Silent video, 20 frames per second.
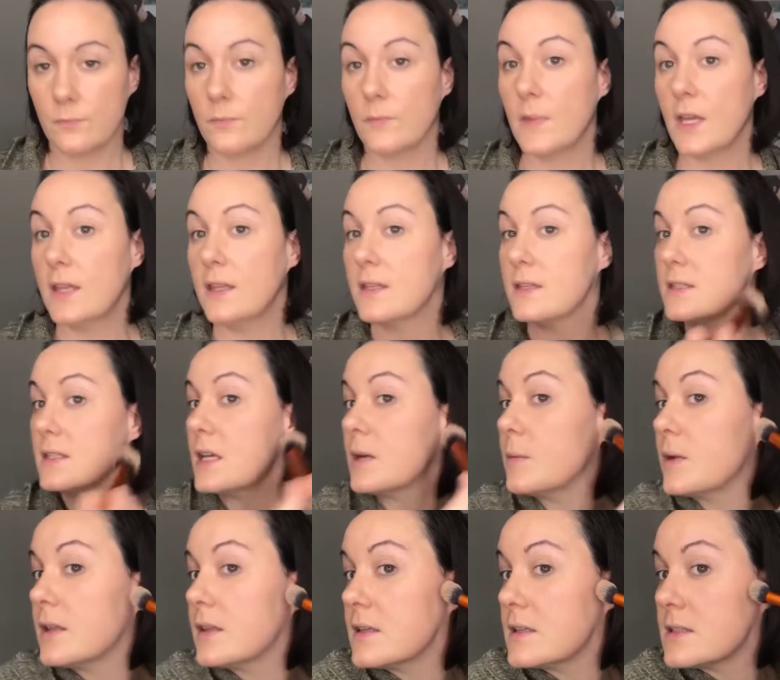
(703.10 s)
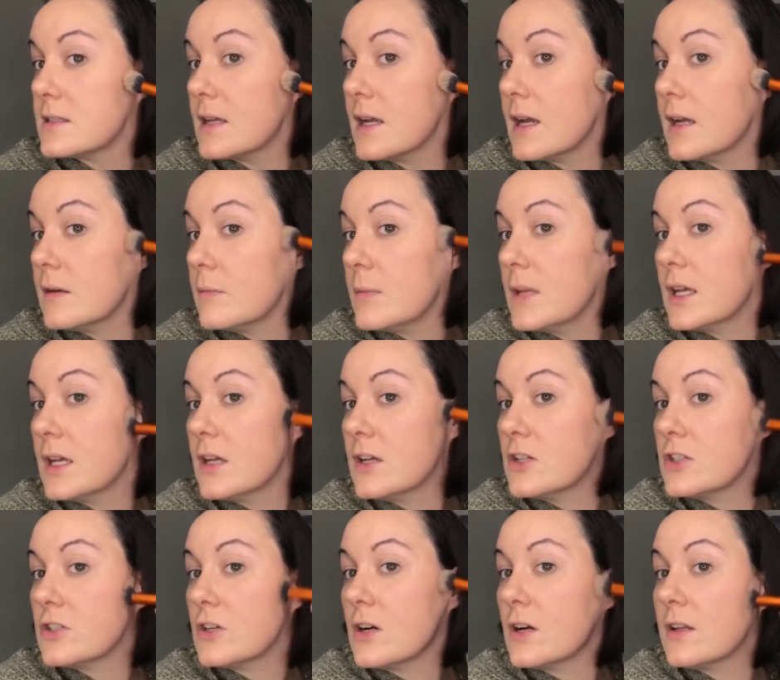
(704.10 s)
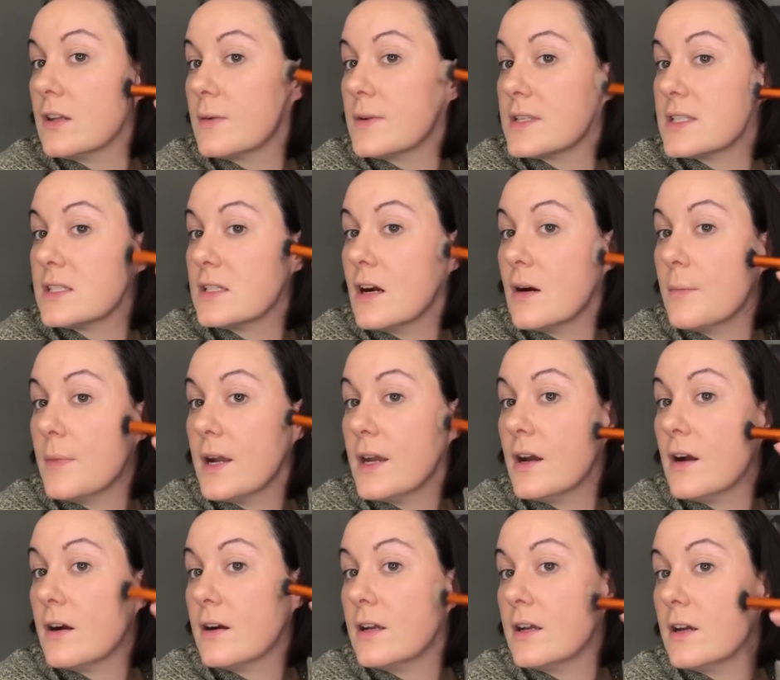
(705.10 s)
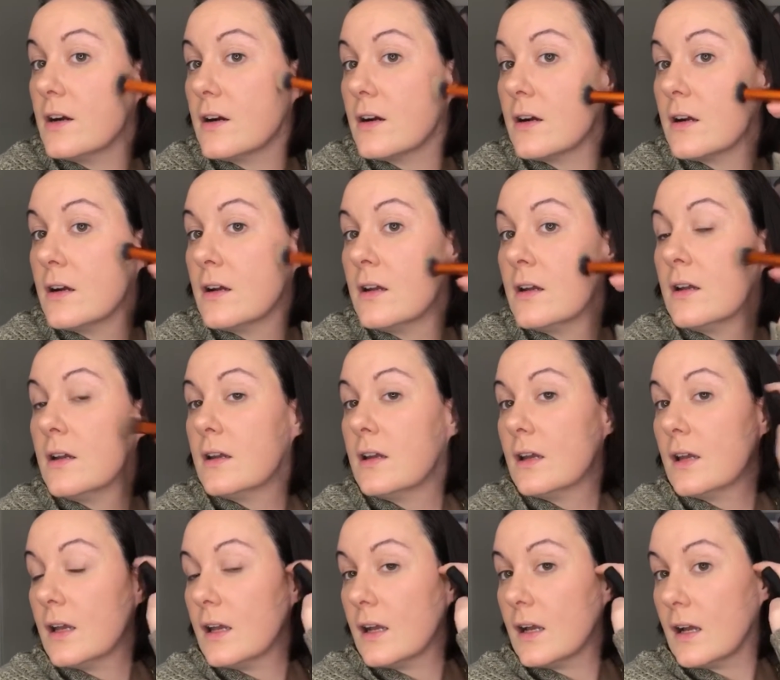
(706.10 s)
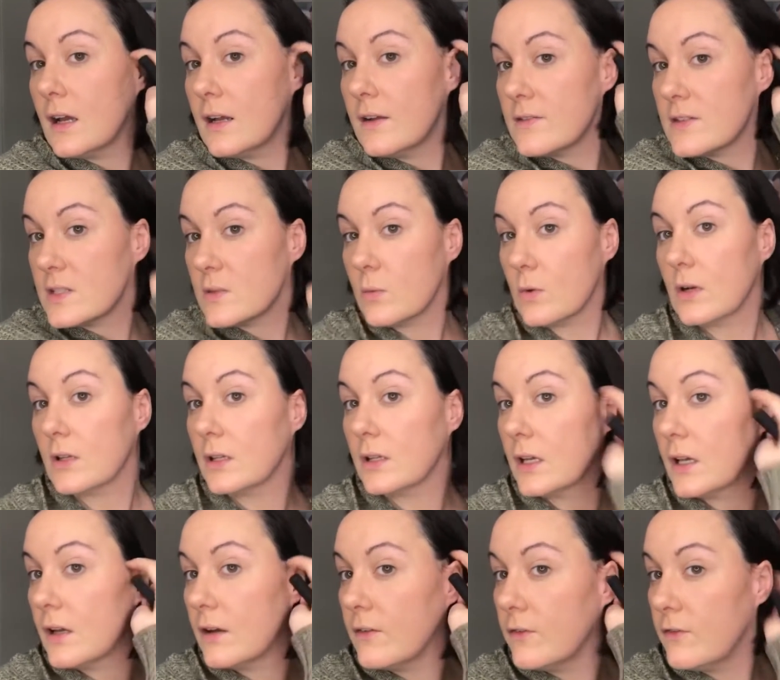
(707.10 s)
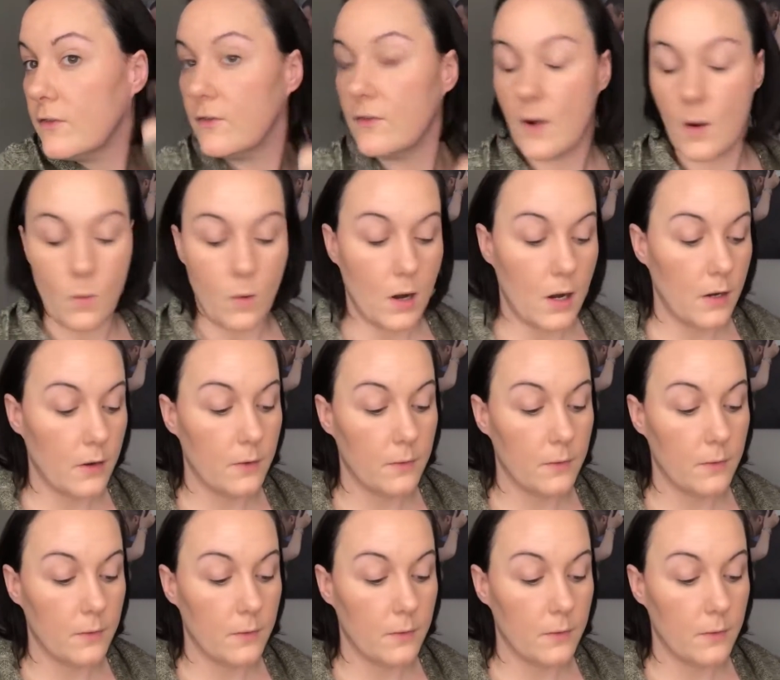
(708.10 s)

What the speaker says: And the same on this side, making sure that we start by our ear and kind of swirling forward.